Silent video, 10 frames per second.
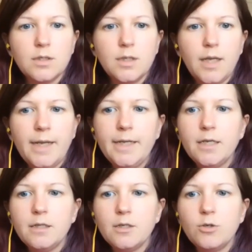Any
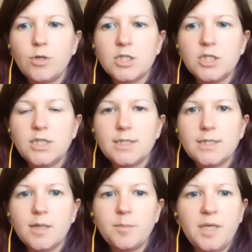other questions
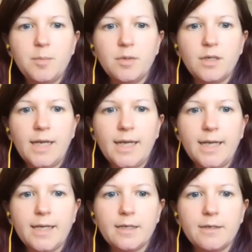that people
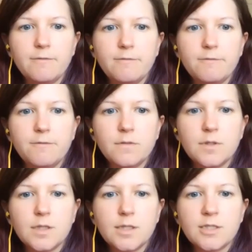have?
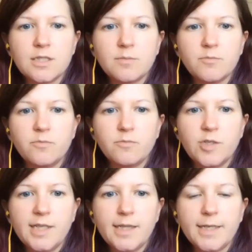There's some
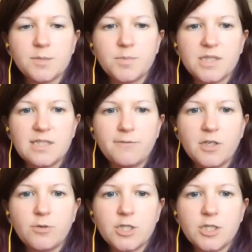really like
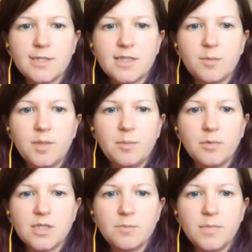specific questions that people
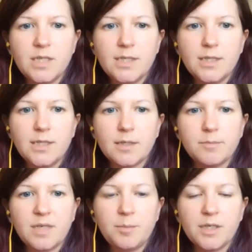submitted that
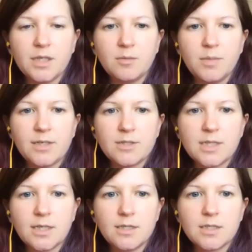might be a little bit
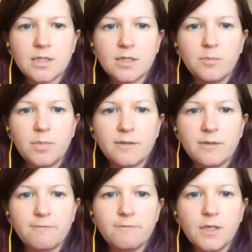outside the scope
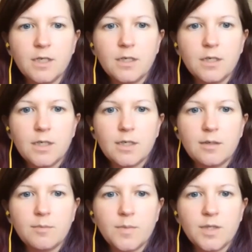of
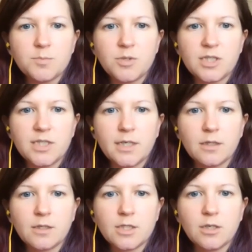this
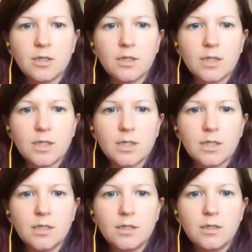particular talk.
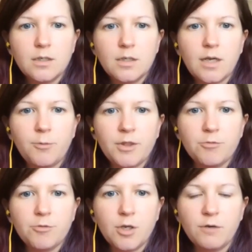I went
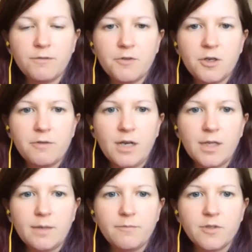through the overview of how
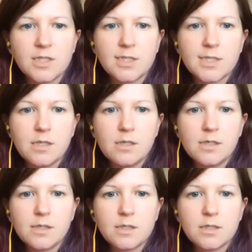the emphasis
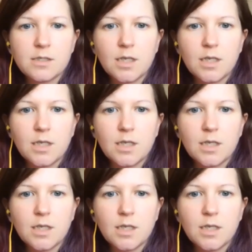looks.